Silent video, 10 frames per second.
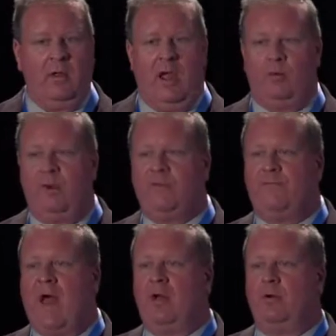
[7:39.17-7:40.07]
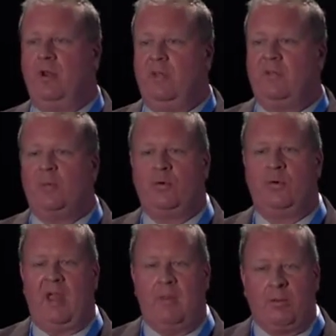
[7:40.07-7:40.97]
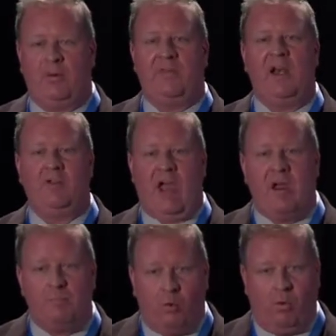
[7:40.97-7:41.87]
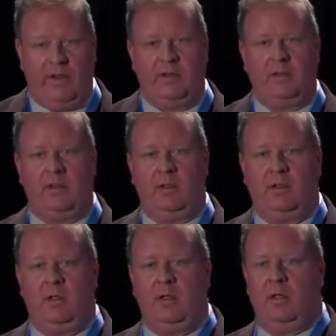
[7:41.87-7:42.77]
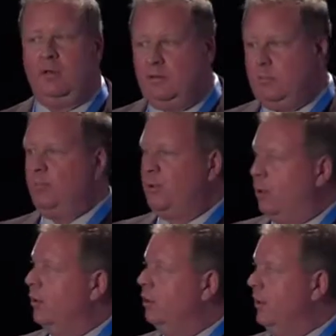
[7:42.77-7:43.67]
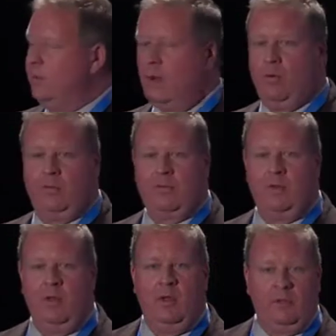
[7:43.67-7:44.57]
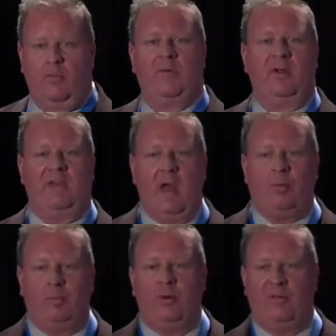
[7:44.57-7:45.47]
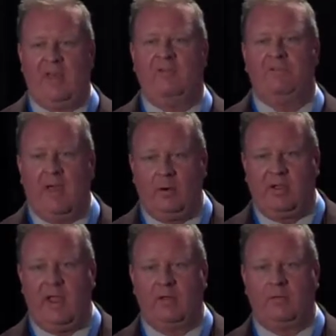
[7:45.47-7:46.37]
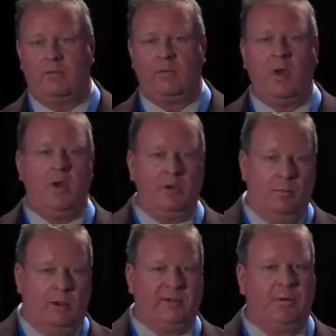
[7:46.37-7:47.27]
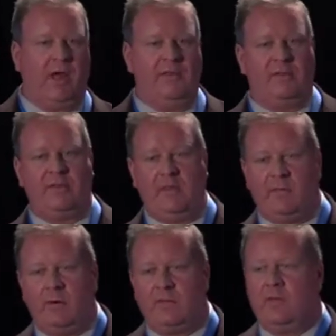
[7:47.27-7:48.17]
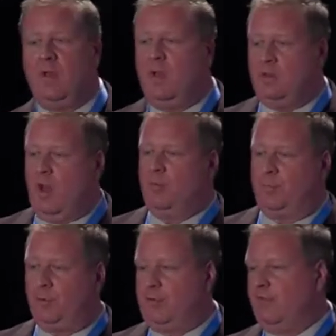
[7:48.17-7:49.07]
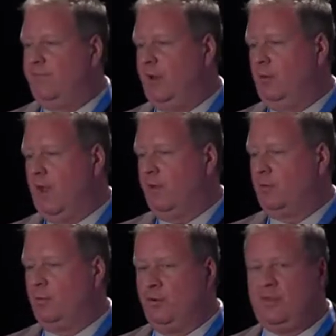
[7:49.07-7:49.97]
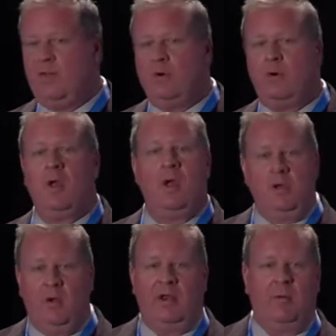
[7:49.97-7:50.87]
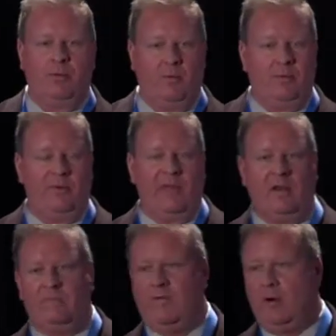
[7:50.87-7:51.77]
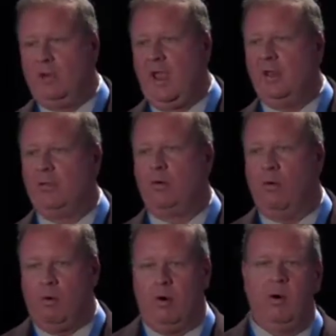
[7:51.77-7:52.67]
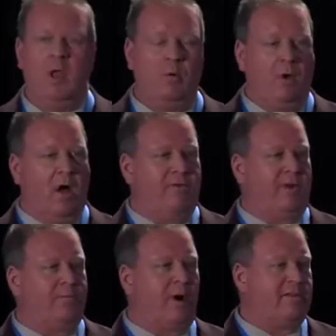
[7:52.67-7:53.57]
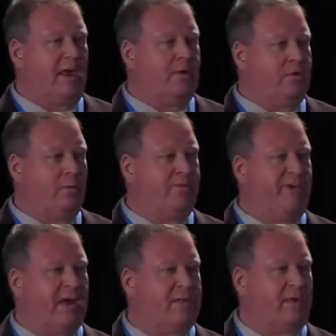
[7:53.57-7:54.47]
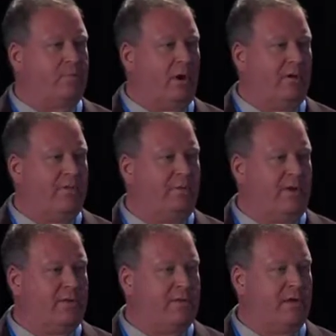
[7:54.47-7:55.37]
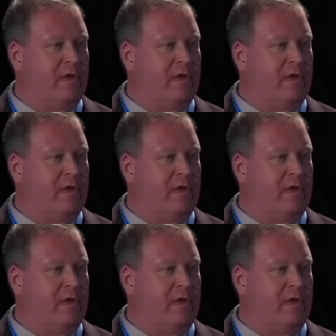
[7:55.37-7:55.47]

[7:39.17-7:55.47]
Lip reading: And the risk factor is some sort of percentage endpoint per unit dose. So for example, percent fatal cancers. You multiply the sieverts times the percent fatal cancer per sievert, you end up with a percent fatal cancer, or we often express that in terms of excess relative risk.